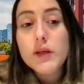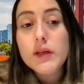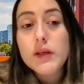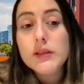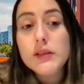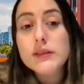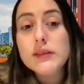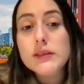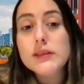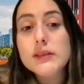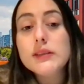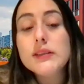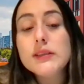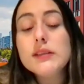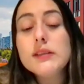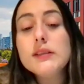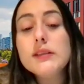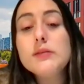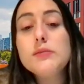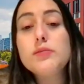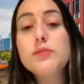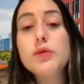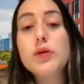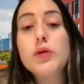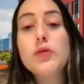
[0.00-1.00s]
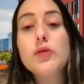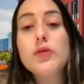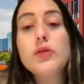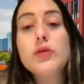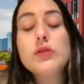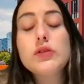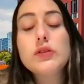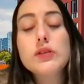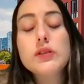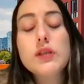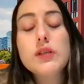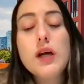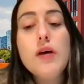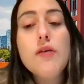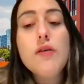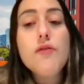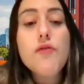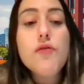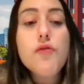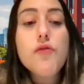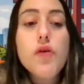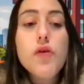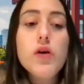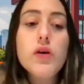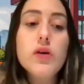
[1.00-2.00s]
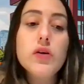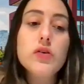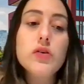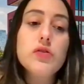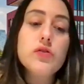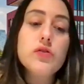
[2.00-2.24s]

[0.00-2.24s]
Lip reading: its existing products and focus